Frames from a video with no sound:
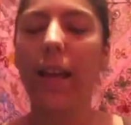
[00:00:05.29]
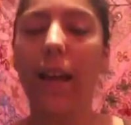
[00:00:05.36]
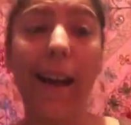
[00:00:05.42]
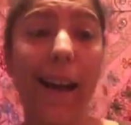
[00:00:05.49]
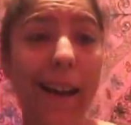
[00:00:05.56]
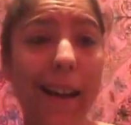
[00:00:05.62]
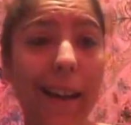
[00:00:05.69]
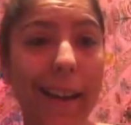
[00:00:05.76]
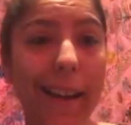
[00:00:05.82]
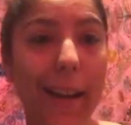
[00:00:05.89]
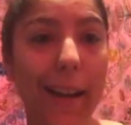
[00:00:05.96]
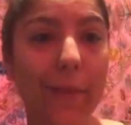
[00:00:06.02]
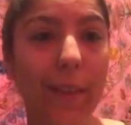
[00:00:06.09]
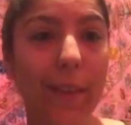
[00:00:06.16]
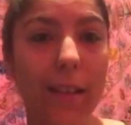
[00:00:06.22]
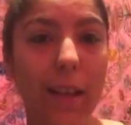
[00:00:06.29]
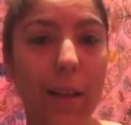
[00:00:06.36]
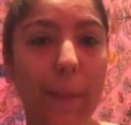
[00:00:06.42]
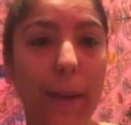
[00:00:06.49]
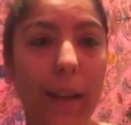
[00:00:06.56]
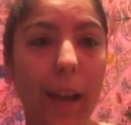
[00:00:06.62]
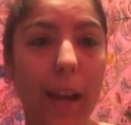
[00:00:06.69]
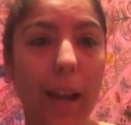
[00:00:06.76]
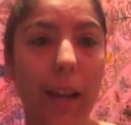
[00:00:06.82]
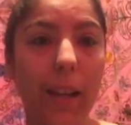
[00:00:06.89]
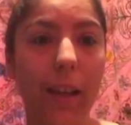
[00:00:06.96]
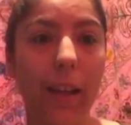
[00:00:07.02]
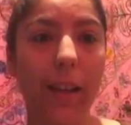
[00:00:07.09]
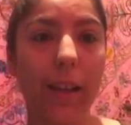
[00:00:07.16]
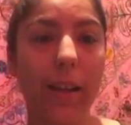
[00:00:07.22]
I have not set up my lighting
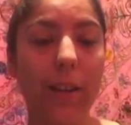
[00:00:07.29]
in here,